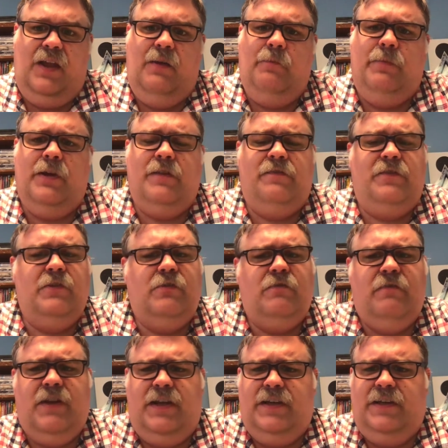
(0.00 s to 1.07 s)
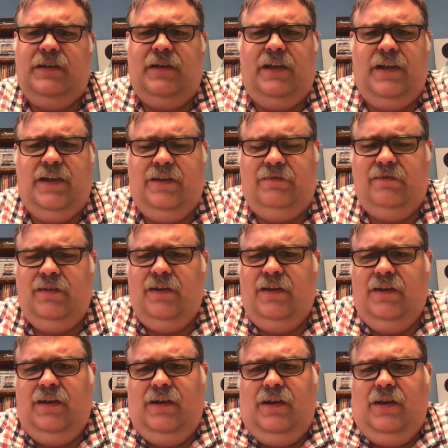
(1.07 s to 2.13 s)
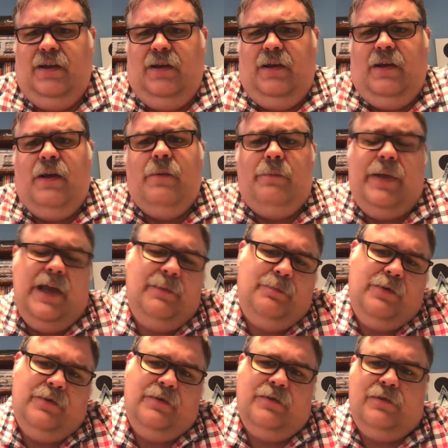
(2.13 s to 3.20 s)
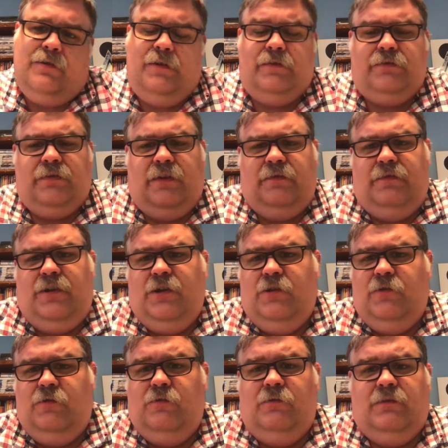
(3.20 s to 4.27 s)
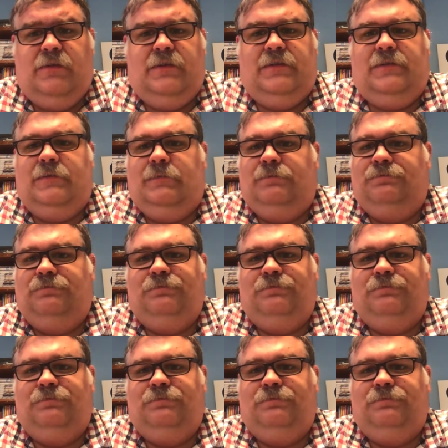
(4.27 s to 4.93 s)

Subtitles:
But if you're writing a paper or a review or